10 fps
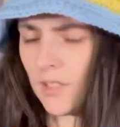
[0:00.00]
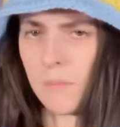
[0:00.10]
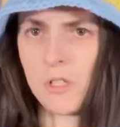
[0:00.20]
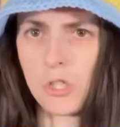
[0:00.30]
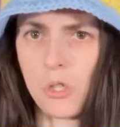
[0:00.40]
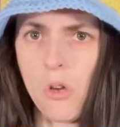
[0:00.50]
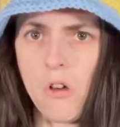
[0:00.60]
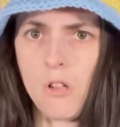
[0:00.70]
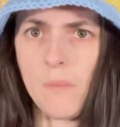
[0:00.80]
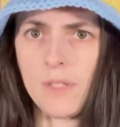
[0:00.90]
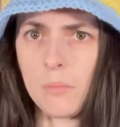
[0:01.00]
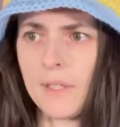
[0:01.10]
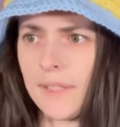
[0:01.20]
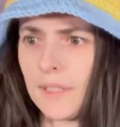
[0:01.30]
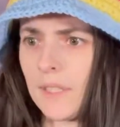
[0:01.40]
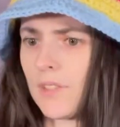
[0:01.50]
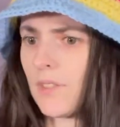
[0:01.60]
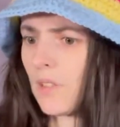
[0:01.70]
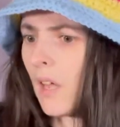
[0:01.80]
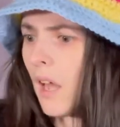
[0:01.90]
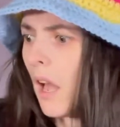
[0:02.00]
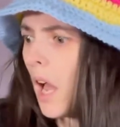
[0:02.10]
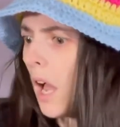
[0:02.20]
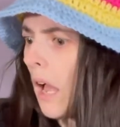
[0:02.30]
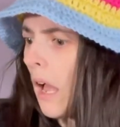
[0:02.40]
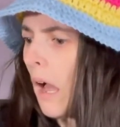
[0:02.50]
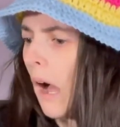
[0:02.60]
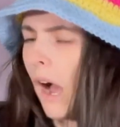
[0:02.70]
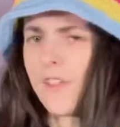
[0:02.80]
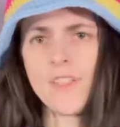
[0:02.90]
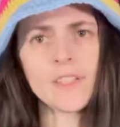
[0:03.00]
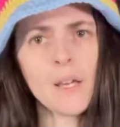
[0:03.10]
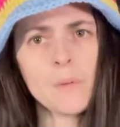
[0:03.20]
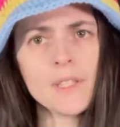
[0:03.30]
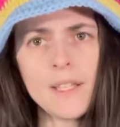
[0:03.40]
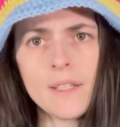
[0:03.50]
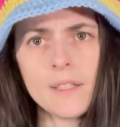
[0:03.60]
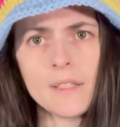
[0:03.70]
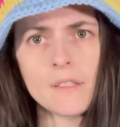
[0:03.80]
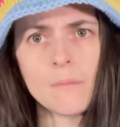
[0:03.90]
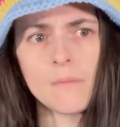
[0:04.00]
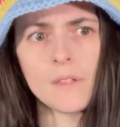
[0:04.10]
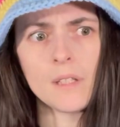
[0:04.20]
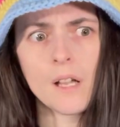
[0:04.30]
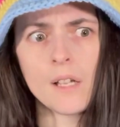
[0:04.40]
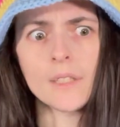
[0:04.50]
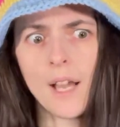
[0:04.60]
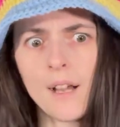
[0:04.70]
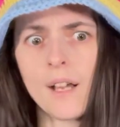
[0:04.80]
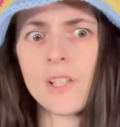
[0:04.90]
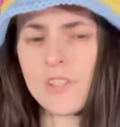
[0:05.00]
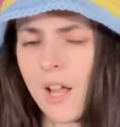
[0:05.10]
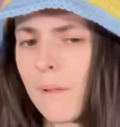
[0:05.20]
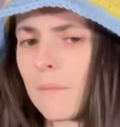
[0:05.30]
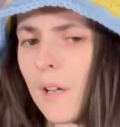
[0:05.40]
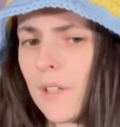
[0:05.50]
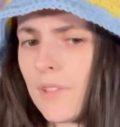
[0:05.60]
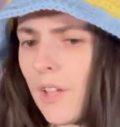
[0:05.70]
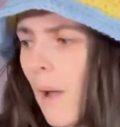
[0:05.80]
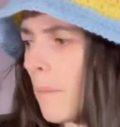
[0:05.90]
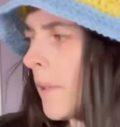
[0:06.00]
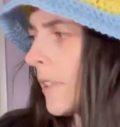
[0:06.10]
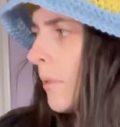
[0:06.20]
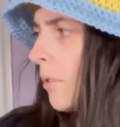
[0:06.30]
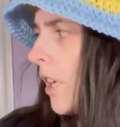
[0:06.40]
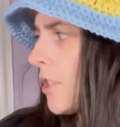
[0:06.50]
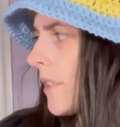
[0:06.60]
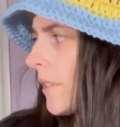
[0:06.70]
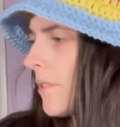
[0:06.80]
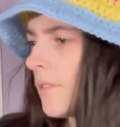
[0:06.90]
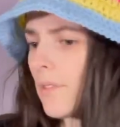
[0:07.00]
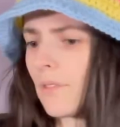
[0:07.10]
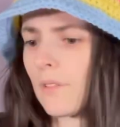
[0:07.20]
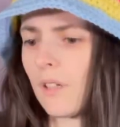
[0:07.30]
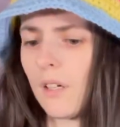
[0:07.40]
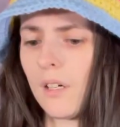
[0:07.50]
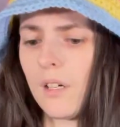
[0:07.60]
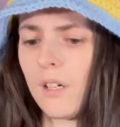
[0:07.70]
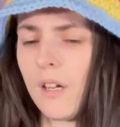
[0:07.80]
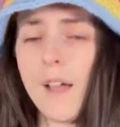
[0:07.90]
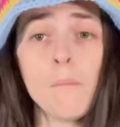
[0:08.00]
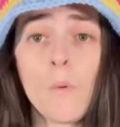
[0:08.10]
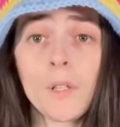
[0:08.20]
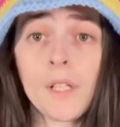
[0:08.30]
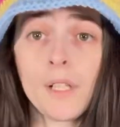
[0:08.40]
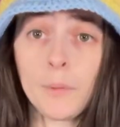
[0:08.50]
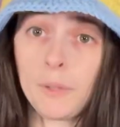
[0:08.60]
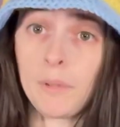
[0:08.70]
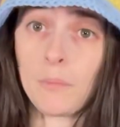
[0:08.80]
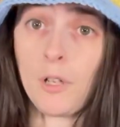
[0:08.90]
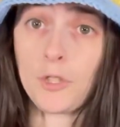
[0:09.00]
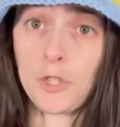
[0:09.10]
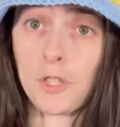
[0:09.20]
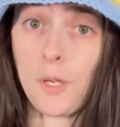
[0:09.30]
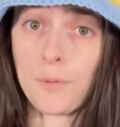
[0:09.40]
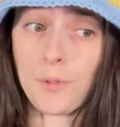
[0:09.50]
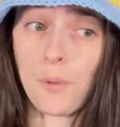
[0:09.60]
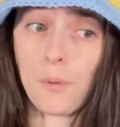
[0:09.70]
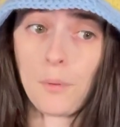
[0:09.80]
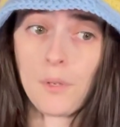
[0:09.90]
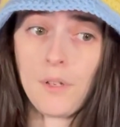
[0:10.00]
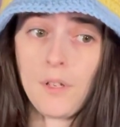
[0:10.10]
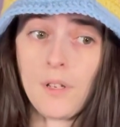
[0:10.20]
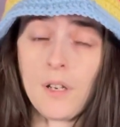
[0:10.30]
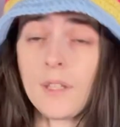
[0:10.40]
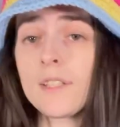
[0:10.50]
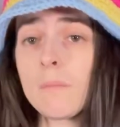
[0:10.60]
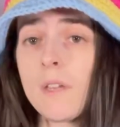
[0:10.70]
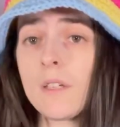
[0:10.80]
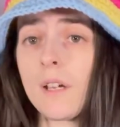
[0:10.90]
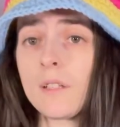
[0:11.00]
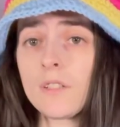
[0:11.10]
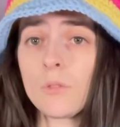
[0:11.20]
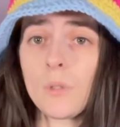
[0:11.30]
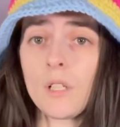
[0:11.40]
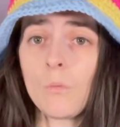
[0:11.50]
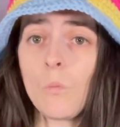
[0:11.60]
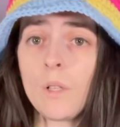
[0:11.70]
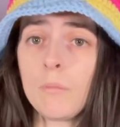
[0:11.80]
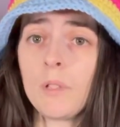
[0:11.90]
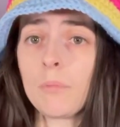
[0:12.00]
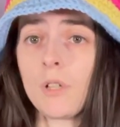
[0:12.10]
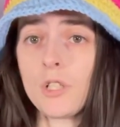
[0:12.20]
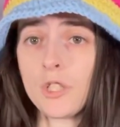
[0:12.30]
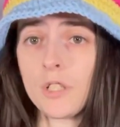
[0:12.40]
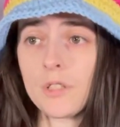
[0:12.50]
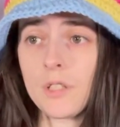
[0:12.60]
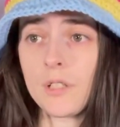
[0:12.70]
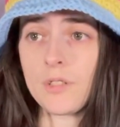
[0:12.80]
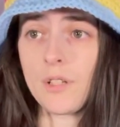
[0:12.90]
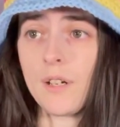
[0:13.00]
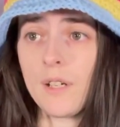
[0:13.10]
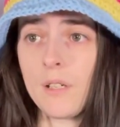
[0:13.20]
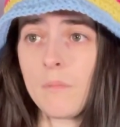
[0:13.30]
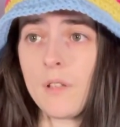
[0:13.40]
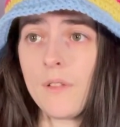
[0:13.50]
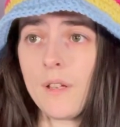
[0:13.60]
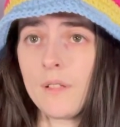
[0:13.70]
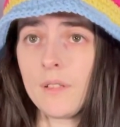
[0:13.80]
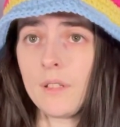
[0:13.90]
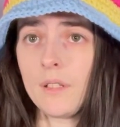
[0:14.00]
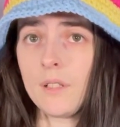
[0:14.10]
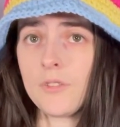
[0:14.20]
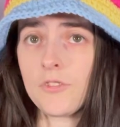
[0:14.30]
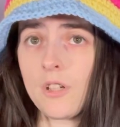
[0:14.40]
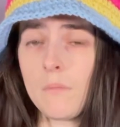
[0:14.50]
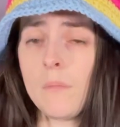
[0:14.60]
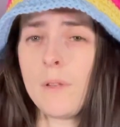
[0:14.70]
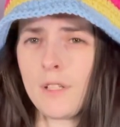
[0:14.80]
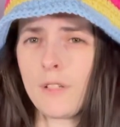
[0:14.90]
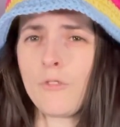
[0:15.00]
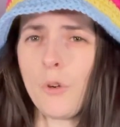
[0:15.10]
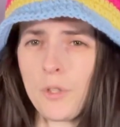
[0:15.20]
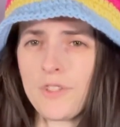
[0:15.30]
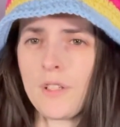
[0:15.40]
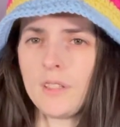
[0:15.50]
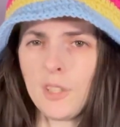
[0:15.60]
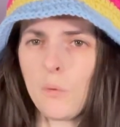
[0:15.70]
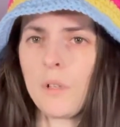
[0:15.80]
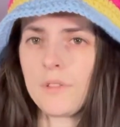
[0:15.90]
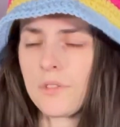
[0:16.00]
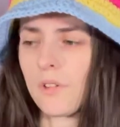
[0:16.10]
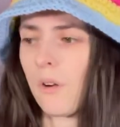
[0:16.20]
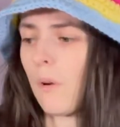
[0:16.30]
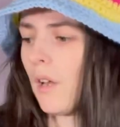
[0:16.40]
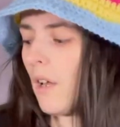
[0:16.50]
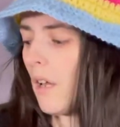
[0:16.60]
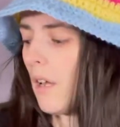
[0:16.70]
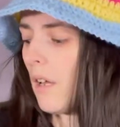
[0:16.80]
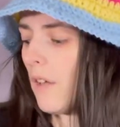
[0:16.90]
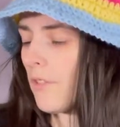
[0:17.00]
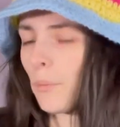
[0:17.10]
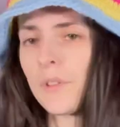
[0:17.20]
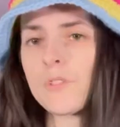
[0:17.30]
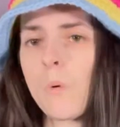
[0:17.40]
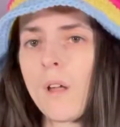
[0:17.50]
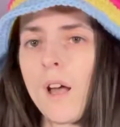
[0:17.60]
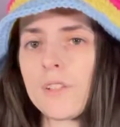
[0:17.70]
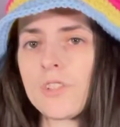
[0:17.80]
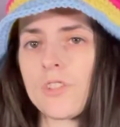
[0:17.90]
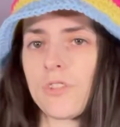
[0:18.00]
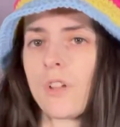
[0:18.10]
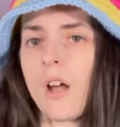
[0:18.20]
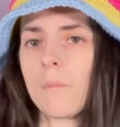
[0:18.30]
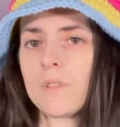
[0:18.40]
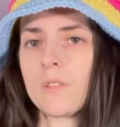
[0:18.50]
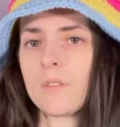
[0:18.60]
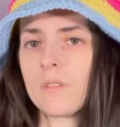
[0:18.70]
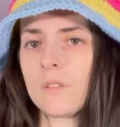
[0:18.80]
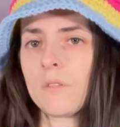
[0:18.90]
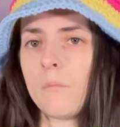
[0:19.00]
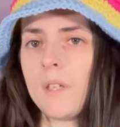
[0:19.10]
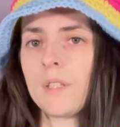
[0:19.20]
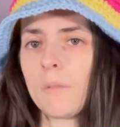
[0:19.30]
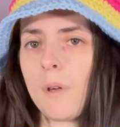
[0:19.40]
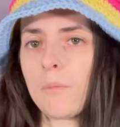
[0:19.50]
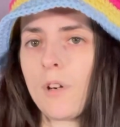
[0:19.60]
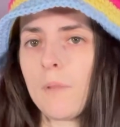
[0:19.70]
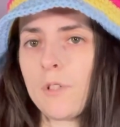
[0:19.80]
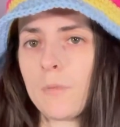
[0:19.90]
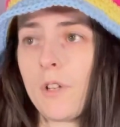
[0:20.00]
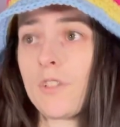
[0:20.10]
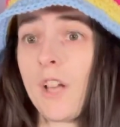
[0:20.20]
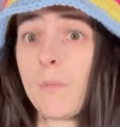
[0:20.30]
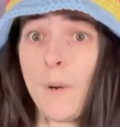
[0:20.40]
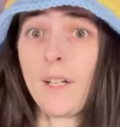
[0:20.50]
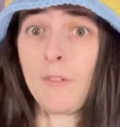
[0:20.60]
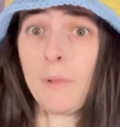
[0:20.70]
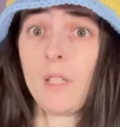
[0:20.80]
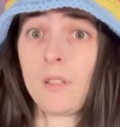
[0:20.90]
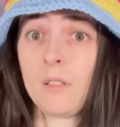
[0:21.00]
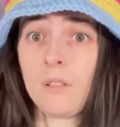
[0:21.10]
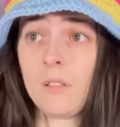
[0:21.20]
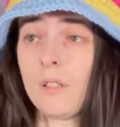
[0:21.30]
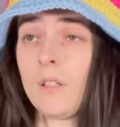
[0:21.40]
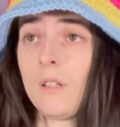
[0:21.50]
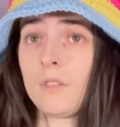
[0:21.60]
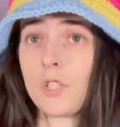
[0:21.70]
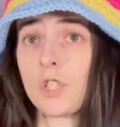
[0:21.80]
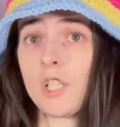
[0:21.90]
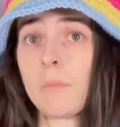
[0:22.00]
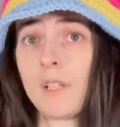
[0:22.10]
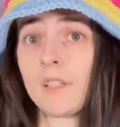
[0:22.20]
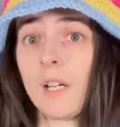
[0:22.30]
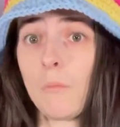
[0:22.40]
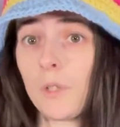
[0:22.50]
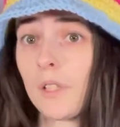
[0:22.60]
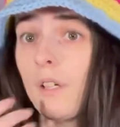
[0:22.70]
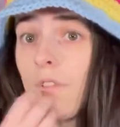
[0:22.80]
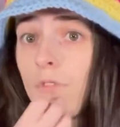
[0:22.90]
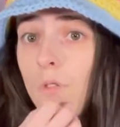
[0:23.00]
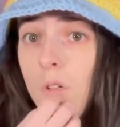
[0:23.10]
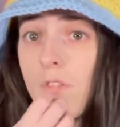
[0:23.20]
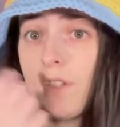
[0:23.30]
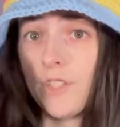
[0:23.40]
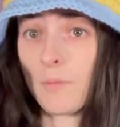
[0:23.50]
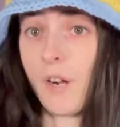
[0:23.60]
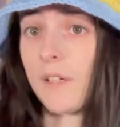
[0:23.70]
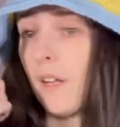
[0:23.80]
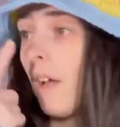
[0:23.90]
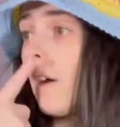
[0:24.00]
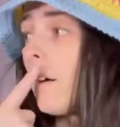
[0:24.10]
I made a shawl. I made the blankets. I think that was it. Yeah, I stopped making projects. I'm working on a really big project now, so I like to work on one big project at a time and then start focusing on little ones. So the reason why I stopped making my pride merch because I ran out of pink, the shade pink that I'm working on for this pride hat.